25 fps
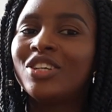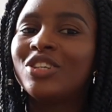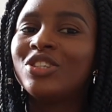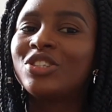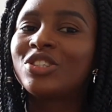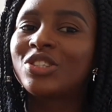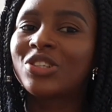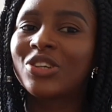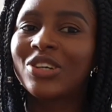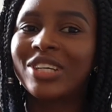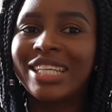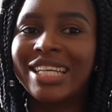
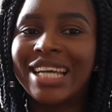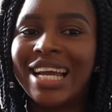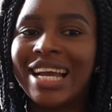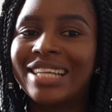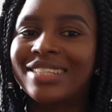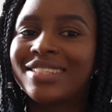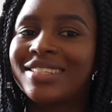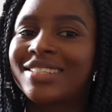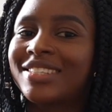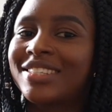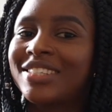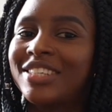So
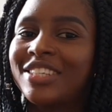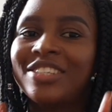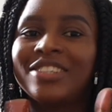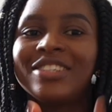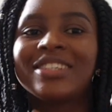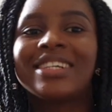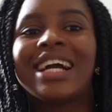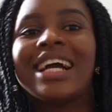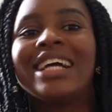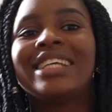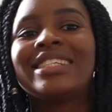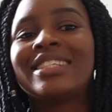yes, see
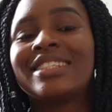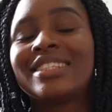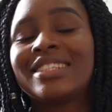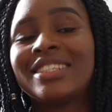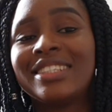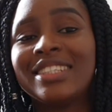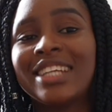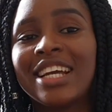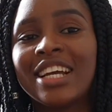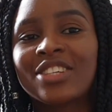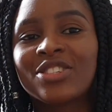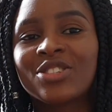you guys in the
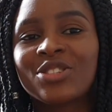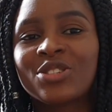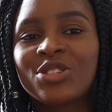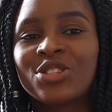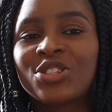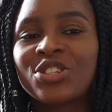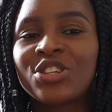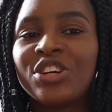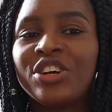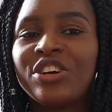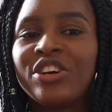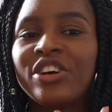next
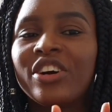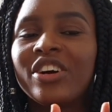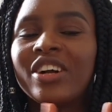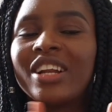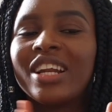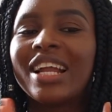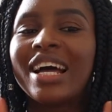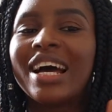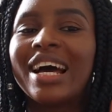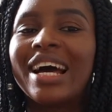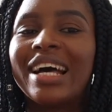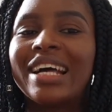
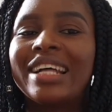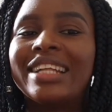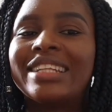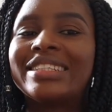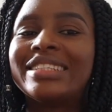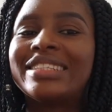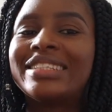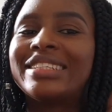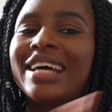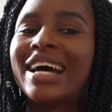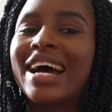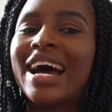tutorial
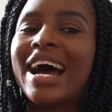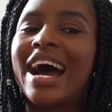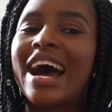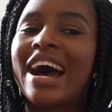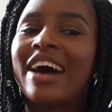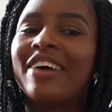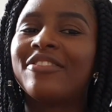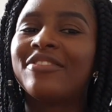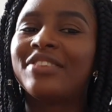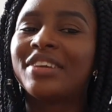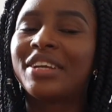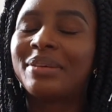and
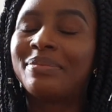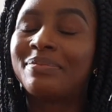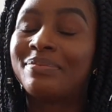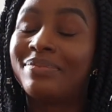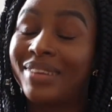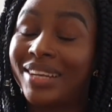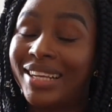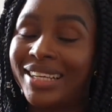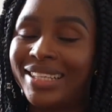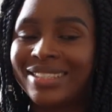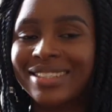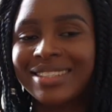have a
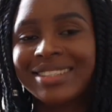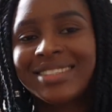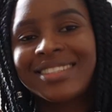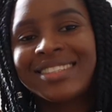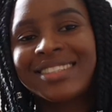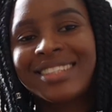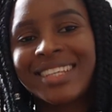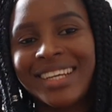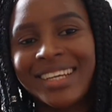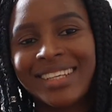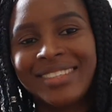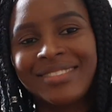
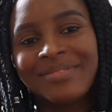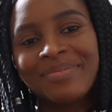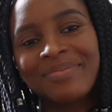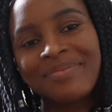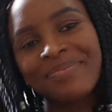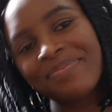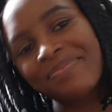blessed day.